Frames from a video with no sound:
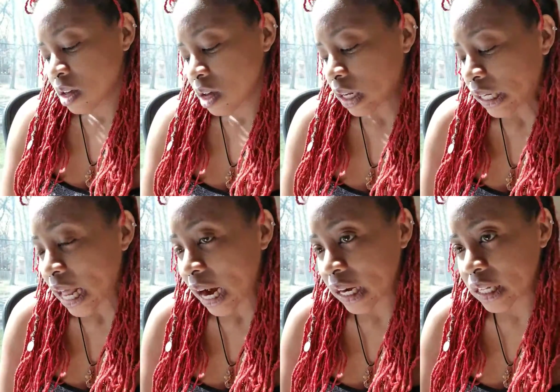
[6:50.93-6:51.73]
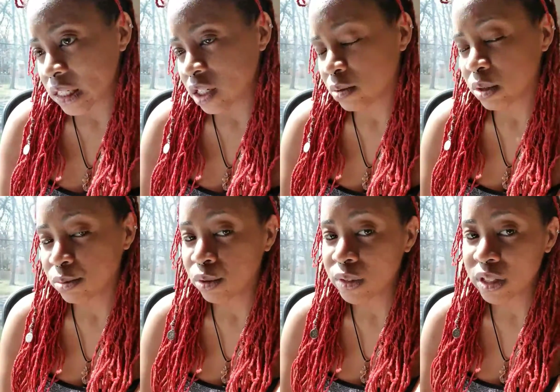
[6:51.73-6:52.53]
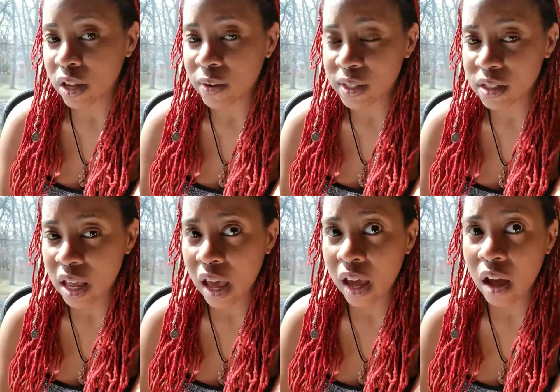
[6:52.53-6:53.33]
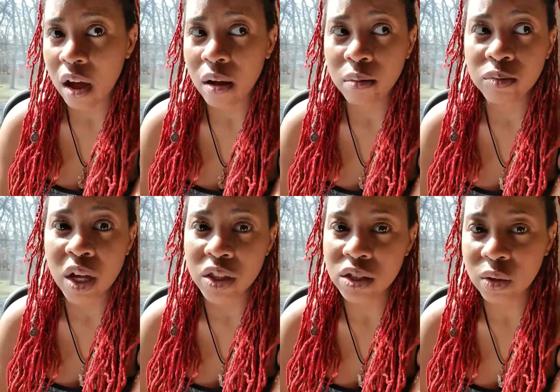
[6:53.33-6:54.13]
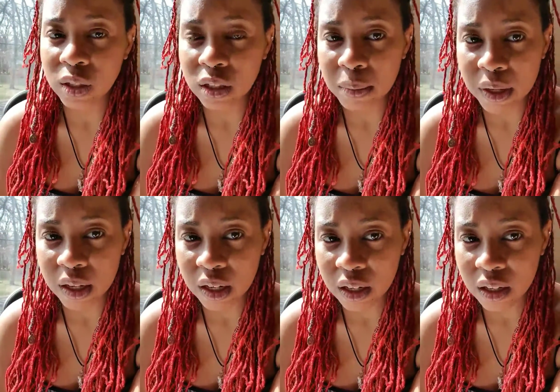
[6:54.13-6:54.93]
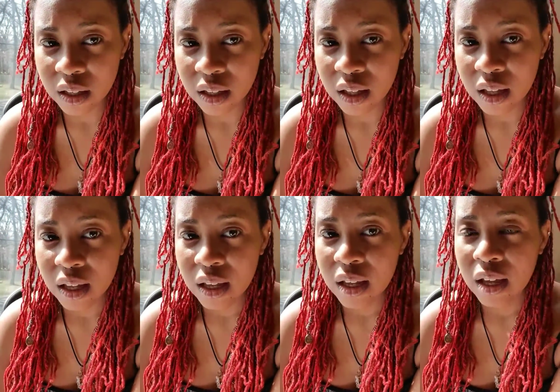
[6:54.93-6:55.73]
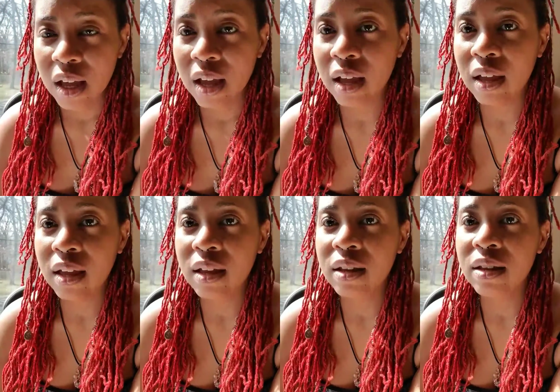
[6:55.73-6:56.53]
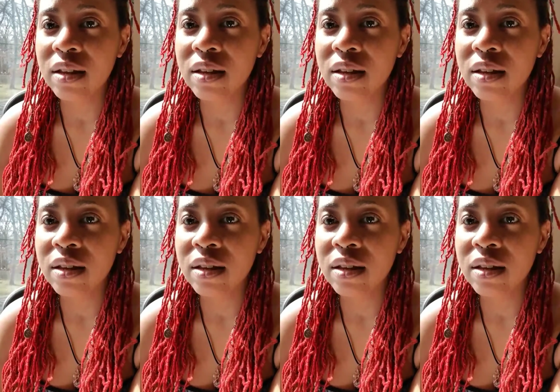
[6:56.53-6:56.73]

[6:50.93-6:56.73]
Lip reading: in a lot of these Egyptian movies, they always say death is only the beginning. And,